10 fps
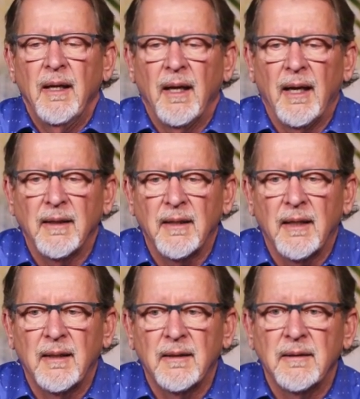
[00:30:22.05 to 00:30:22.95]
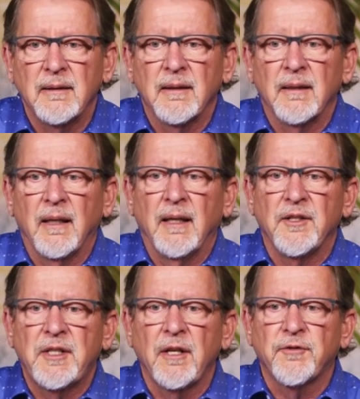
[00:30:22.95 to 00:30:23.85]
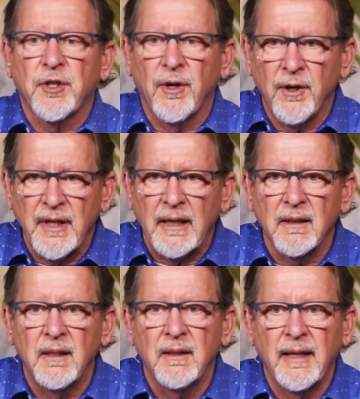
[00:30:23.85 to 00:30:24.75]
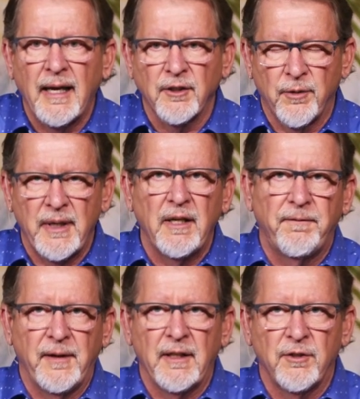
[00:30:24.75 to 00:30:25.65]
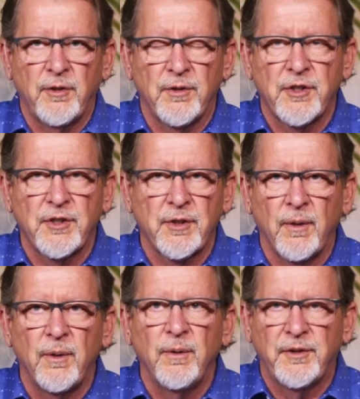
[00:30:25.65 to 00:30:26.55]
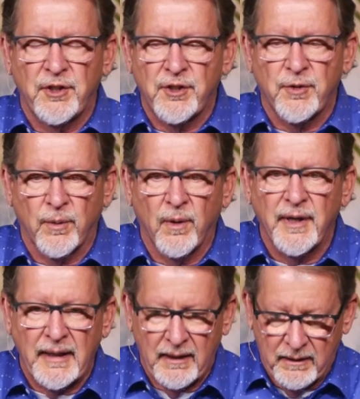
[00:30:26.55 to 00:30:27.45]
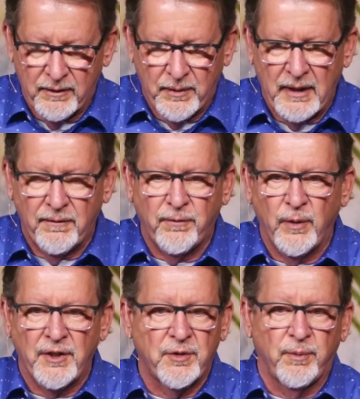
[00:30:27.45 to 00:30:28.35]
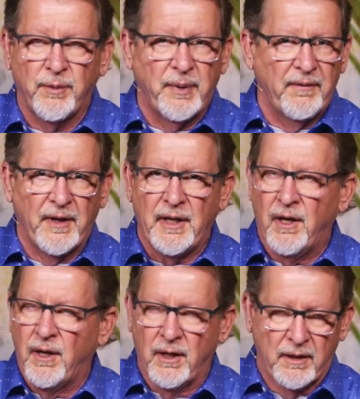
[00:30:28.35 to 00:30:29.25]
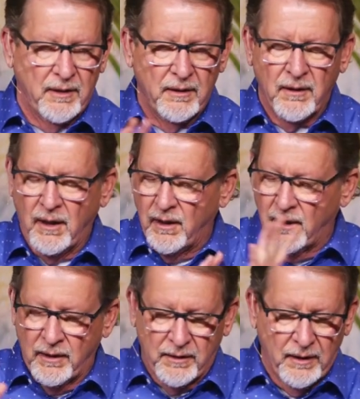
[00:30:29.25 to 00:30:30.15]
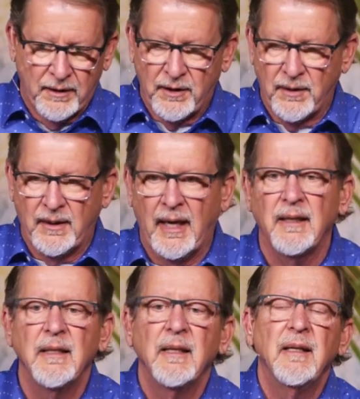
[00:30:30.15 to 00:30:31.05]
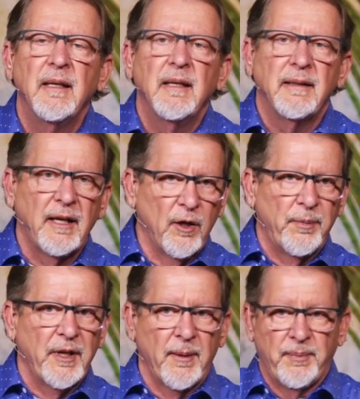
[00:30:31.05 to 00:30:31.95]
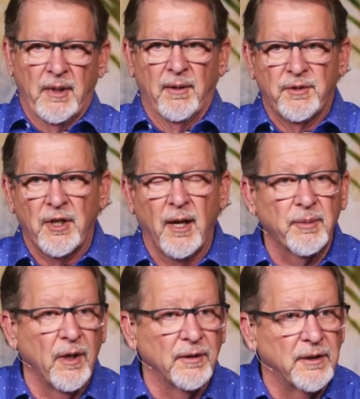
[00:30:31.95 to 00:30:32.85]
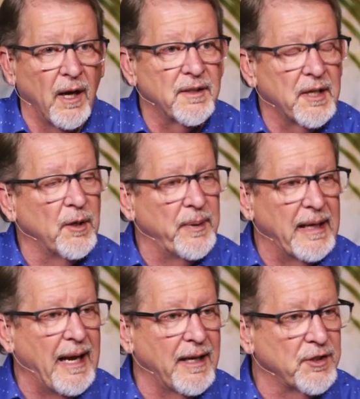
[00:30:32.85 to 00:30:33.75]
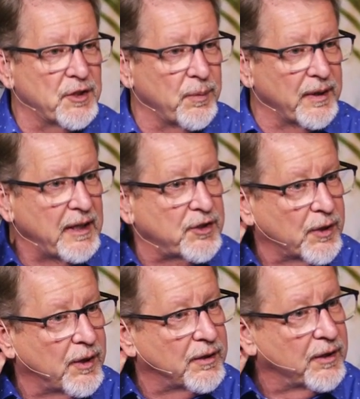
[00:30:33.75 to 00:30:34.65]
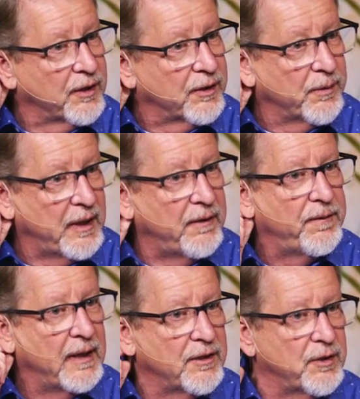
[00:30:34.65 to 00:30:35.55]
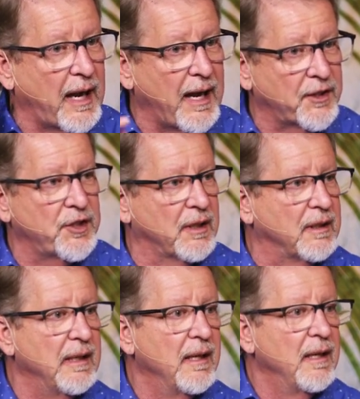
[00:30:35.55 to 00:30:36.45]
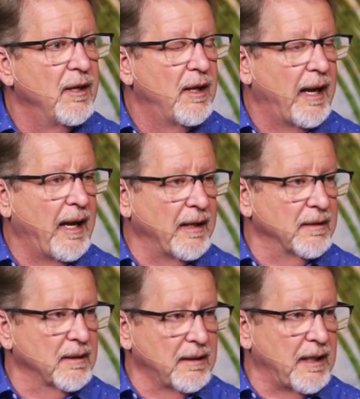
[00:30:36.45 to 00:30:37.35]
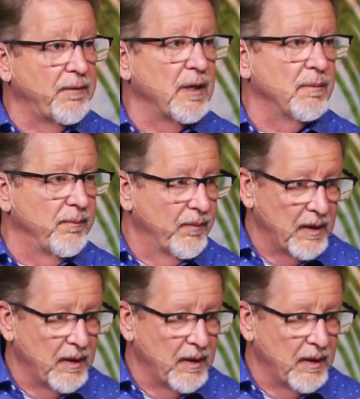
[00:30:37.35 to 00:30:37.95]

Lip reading: And instead of turning that grief into soul-destroying grief, which would be very hard not to do that, they opened up a shop called God's Helping Hands, where they turned their grief into action and giving